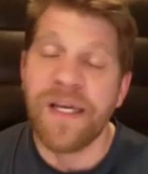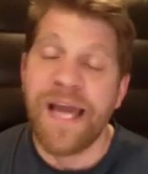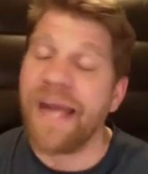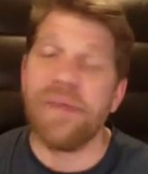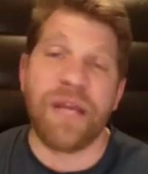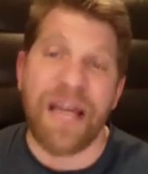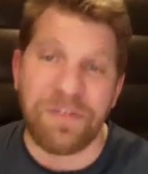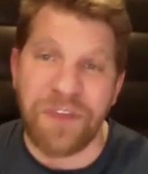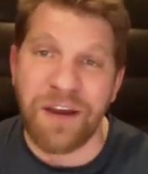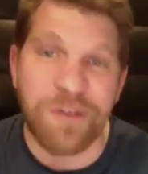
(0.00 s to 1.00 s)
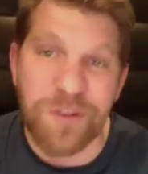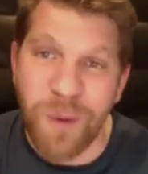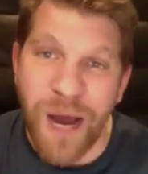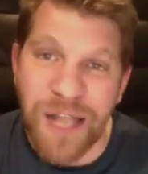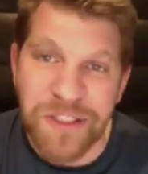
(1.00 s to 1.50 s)
anybody out there who's
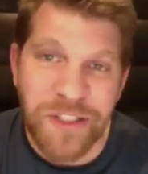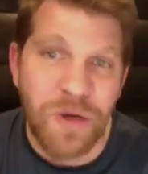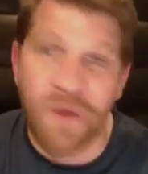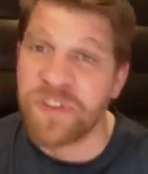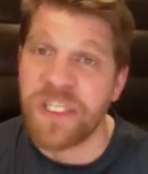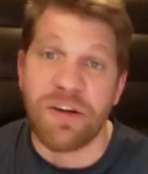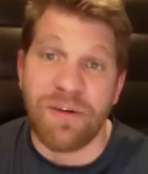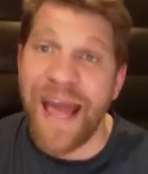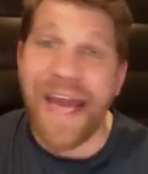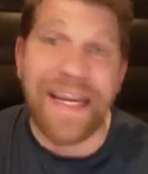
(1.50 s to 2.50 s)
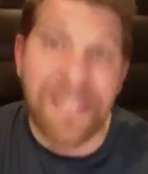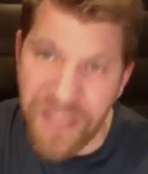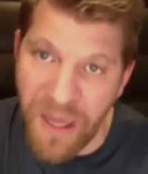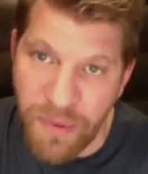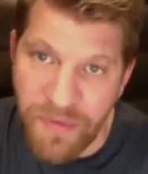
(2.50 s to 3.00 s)
watching the UFC or any
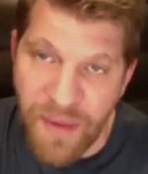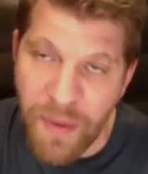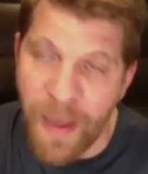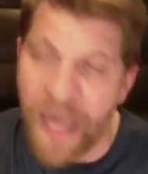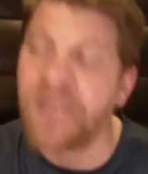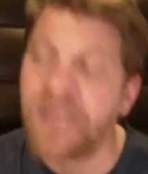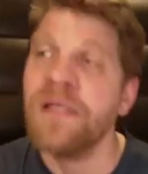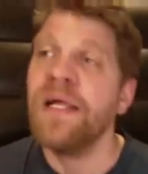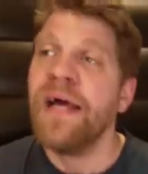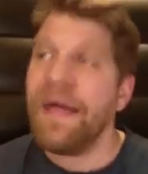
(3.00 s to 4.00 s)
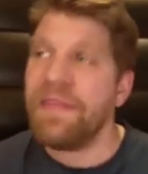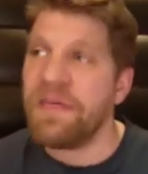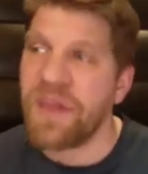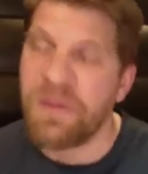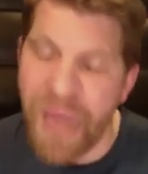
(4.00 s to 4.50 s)
type of MMA, and they
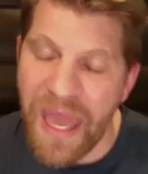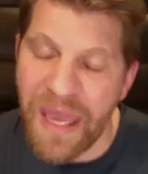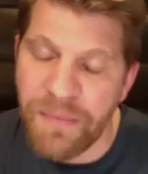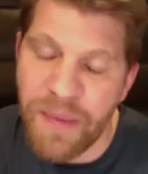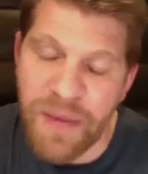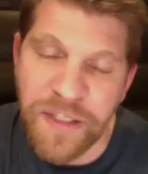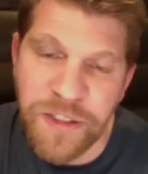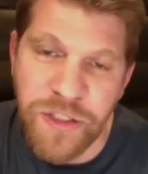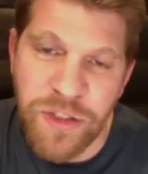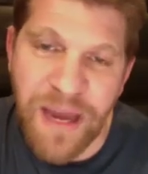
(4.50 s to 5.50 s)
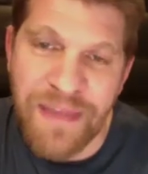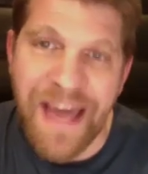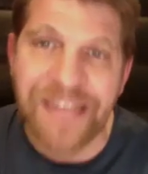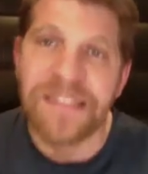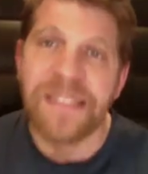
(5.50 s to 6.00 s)
think, maybe I should try
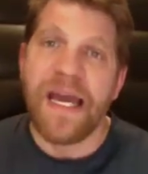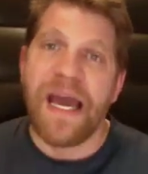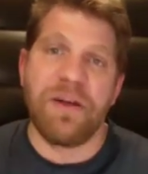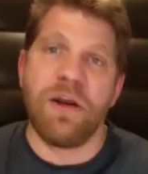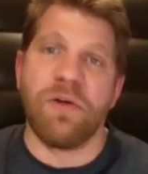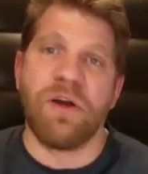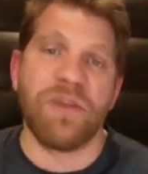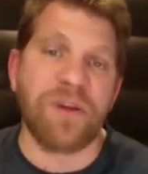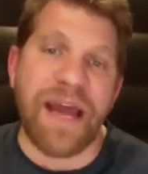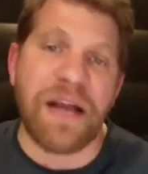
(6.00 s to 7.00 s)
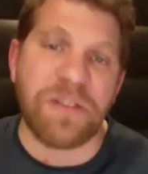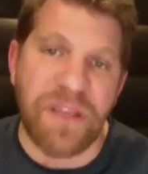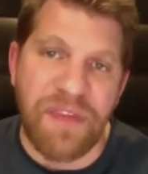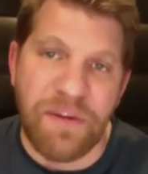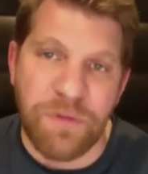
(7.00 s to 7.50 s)
that. And they're on their couch and
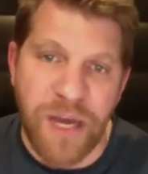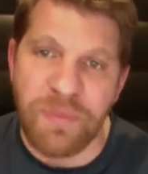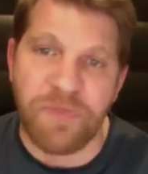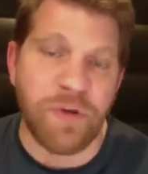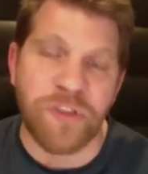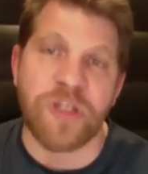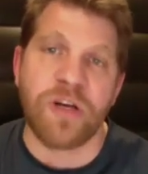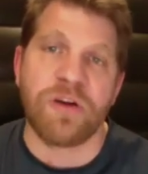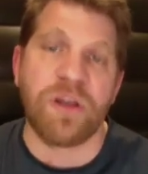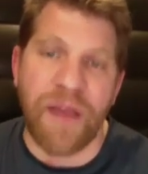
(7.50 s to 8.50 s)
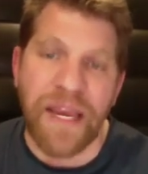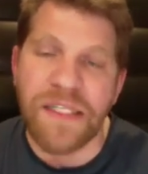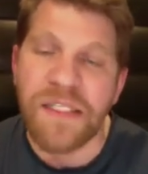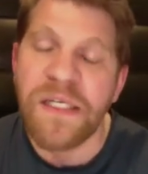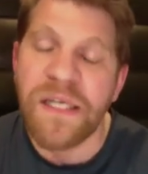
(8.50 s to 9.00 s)
they've never tried it before. So you're a
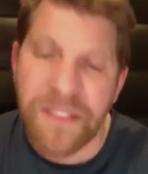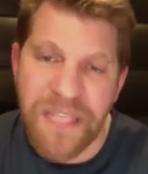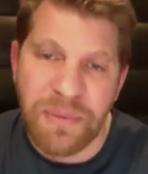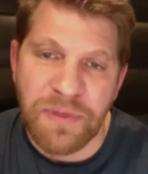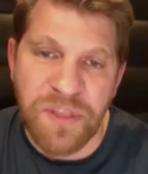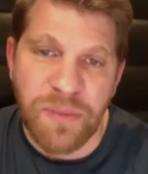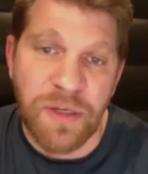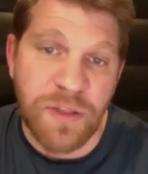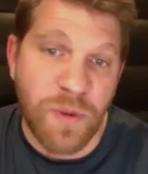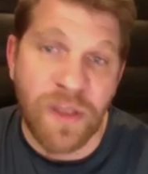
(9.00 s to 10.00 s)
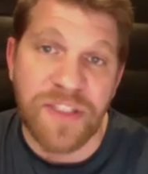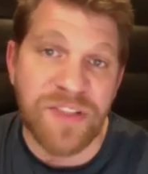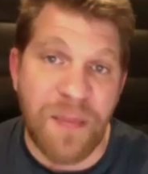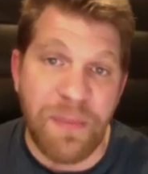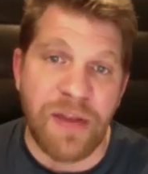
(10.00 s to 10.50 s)
great example of somebody who's willing to
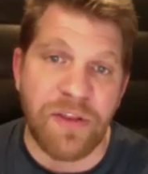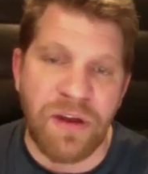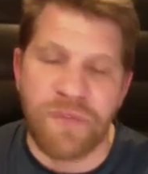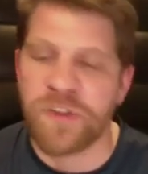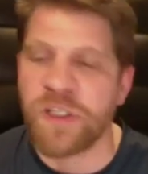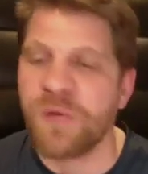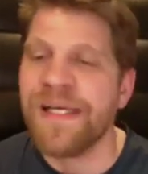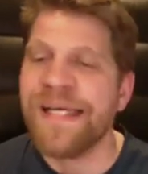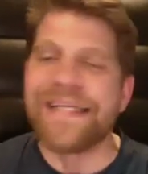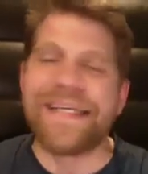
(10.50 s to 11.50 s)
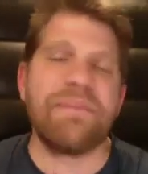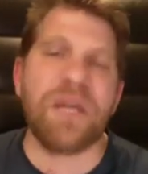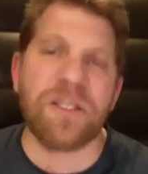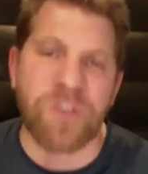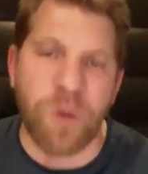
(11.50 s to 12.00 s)
step out of their comfort zone. Give
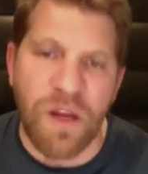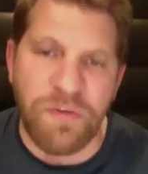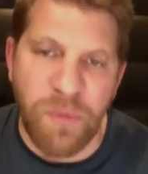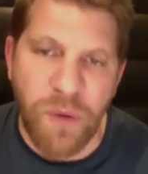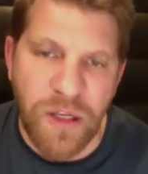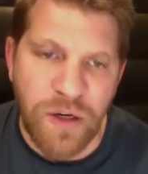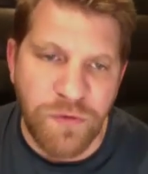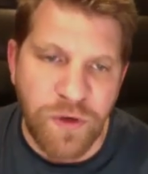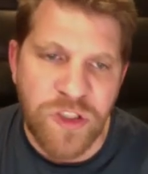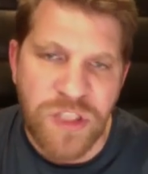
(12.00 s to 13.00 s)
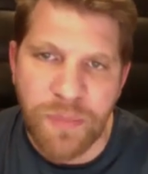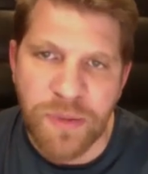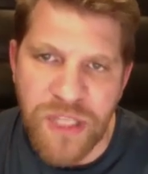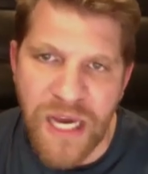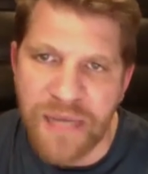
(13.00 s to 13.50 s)
me a story from one of your first couple
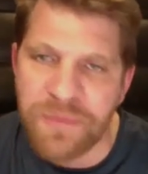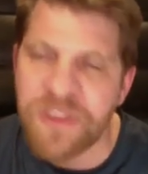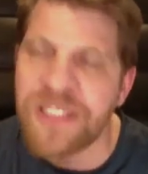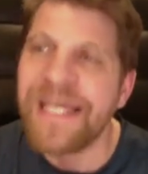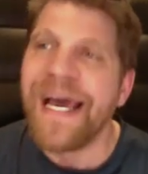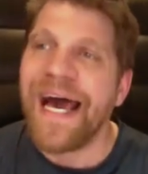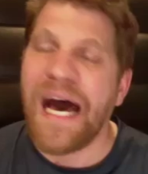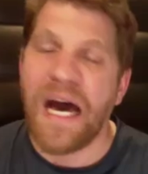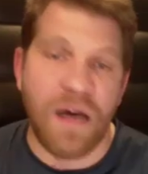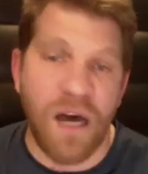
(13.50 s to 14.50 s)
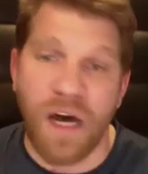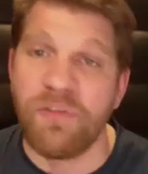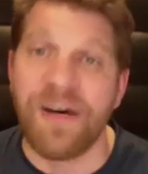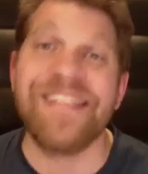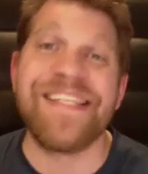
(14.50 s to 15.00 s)
times of
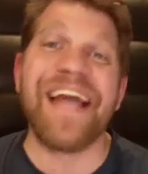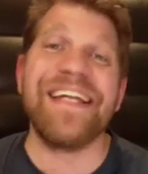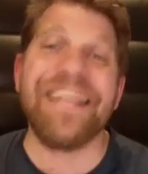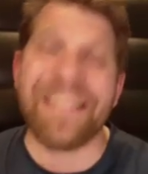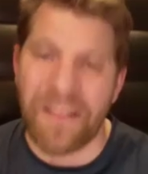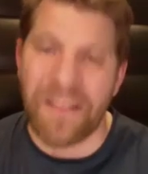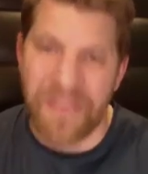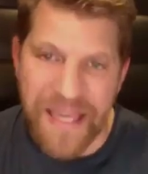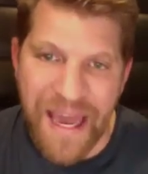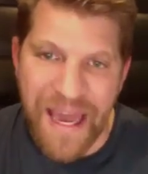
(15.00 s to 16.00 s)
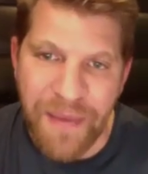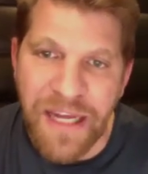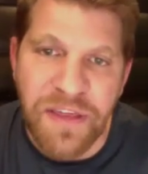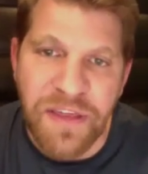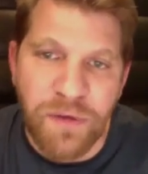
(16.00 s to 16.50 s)
attending the academy.
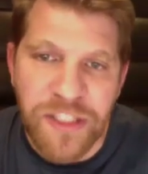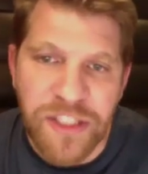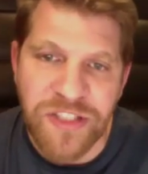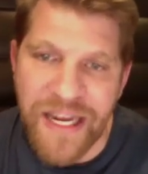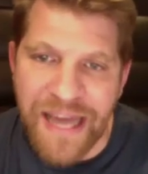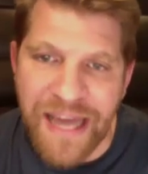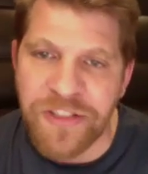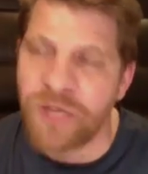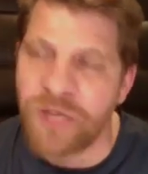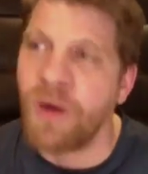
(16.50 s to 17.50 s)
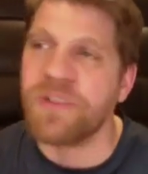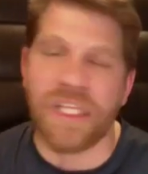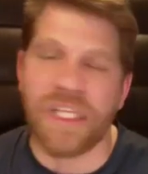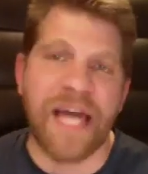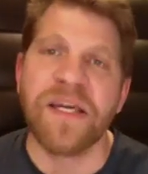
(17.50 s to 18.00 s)
Anything really stand out to you? What was it
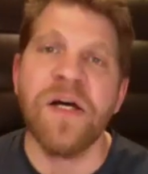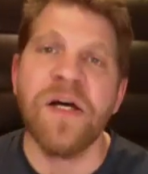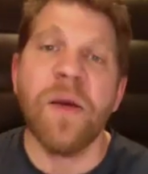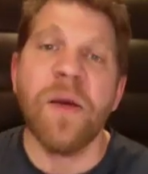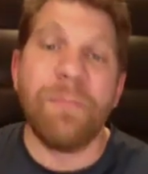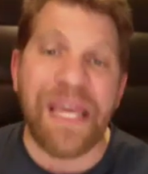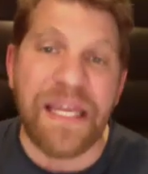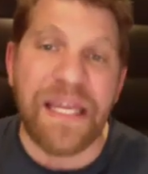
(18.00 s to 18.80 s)
like meeting